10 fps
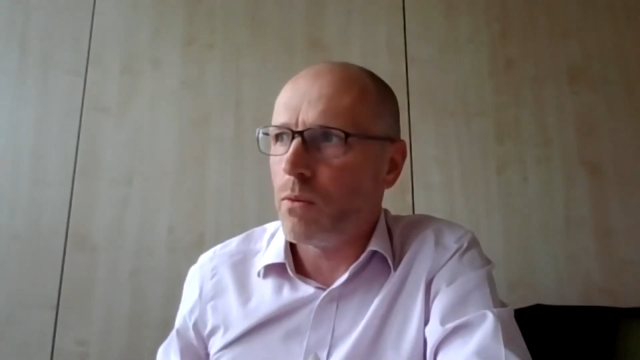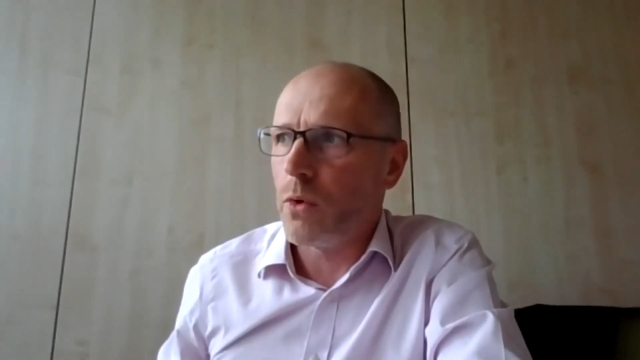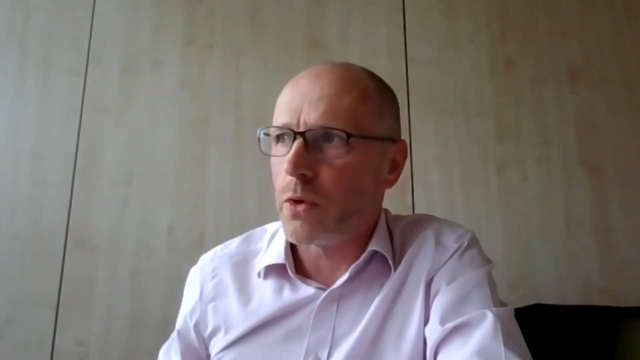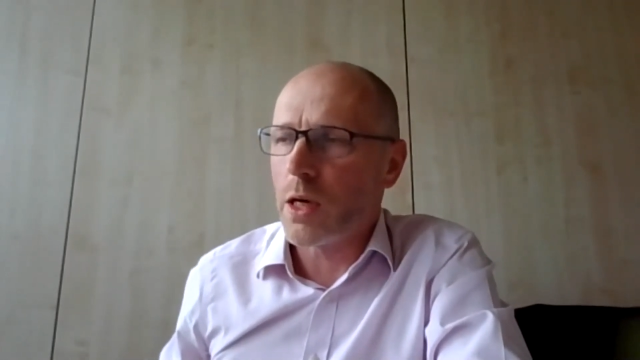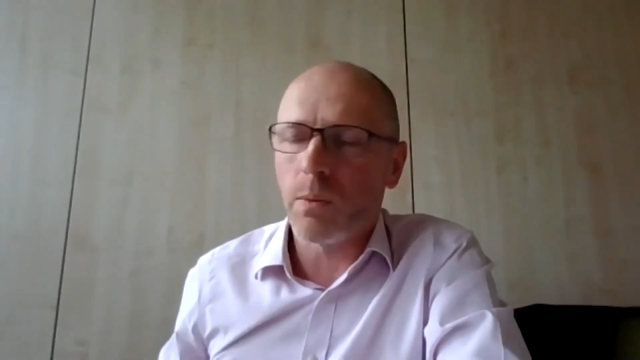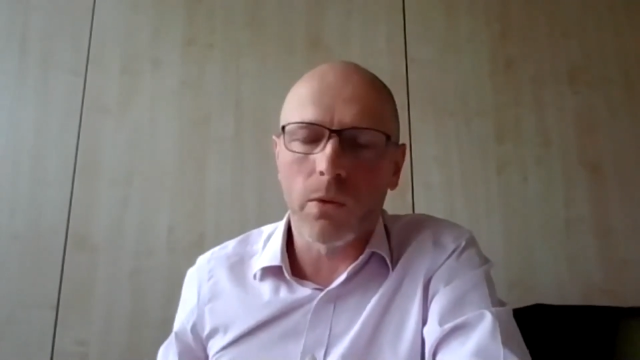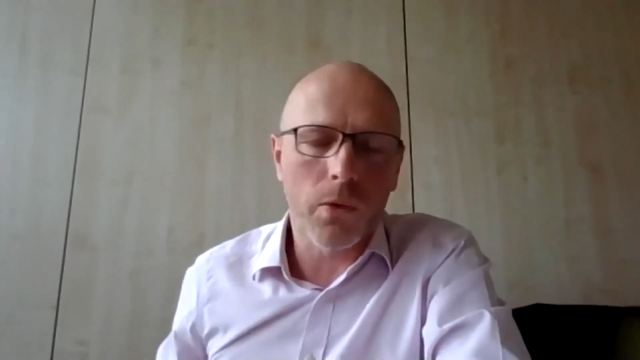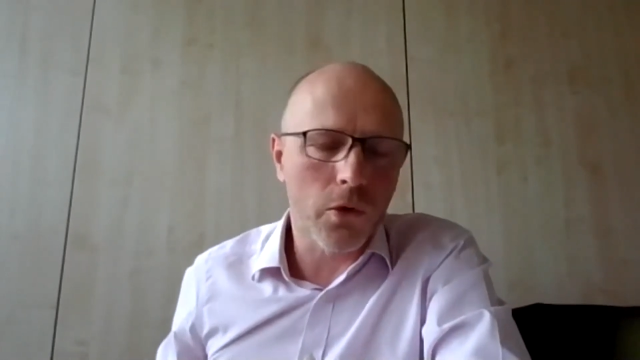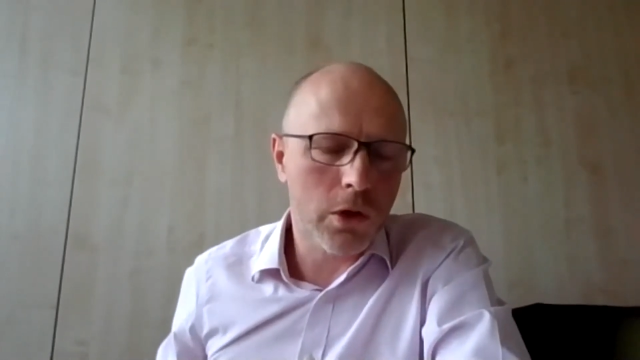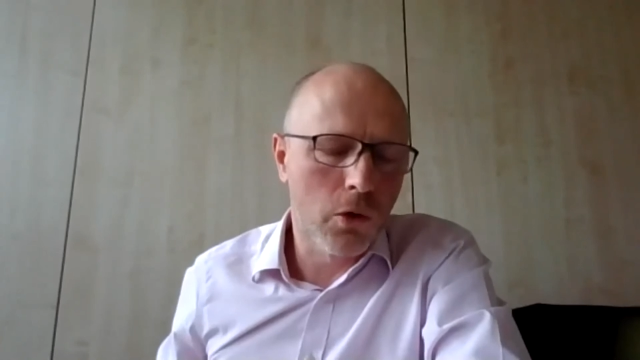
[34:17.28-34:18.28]
for example,
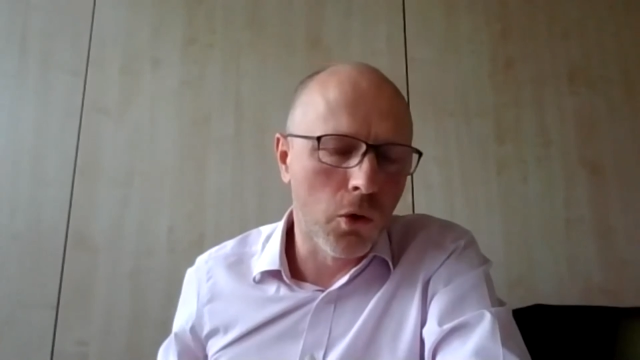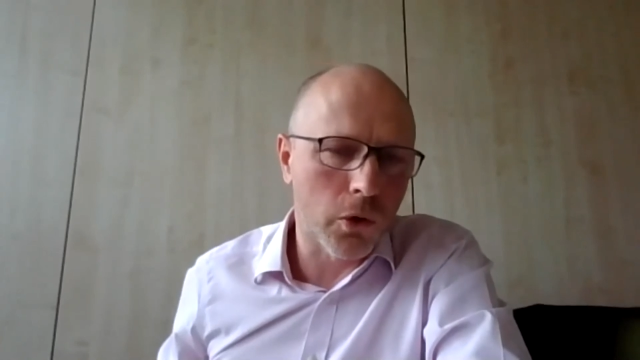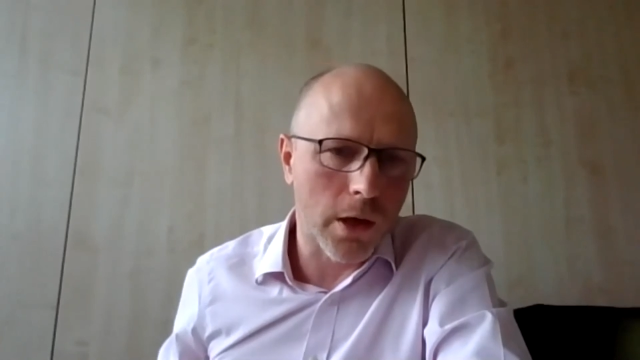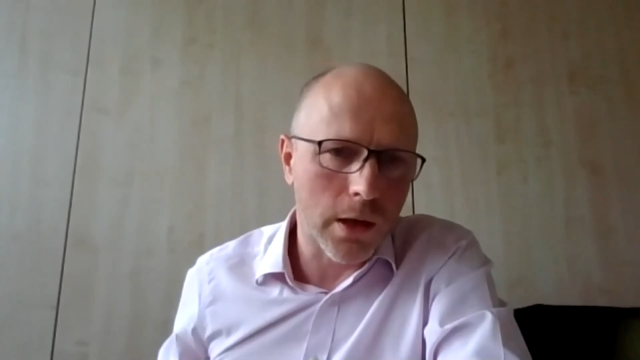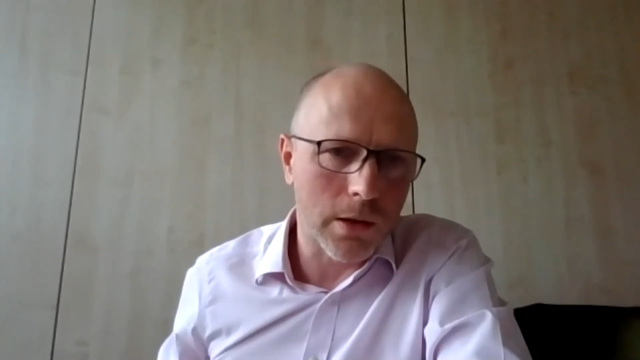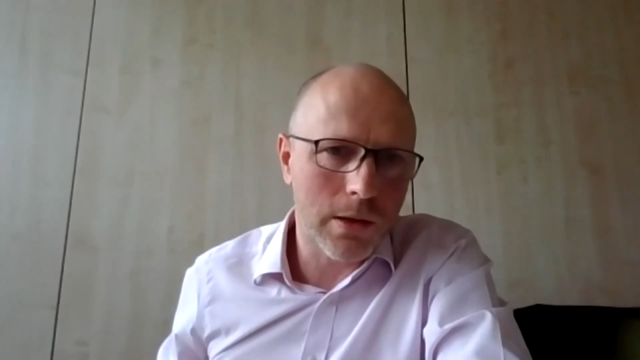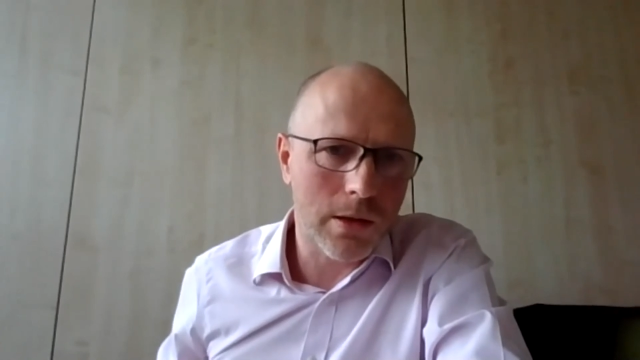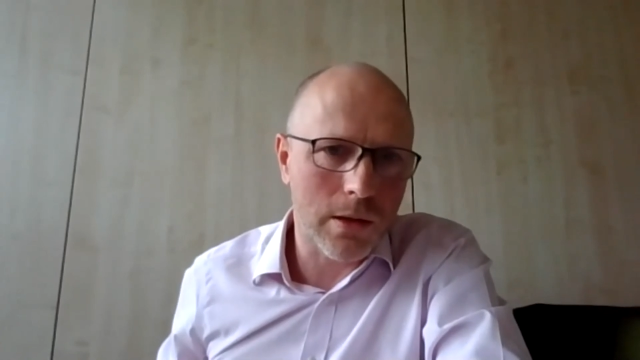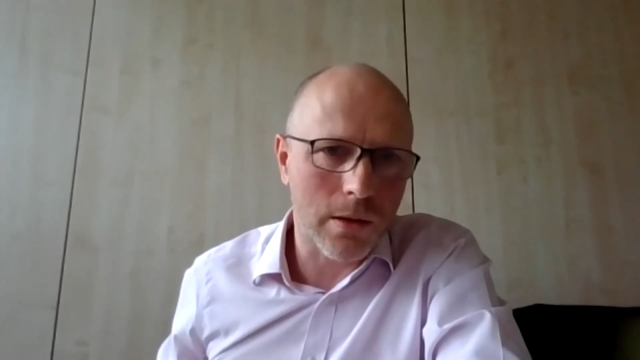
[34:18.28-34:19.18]
for school kids,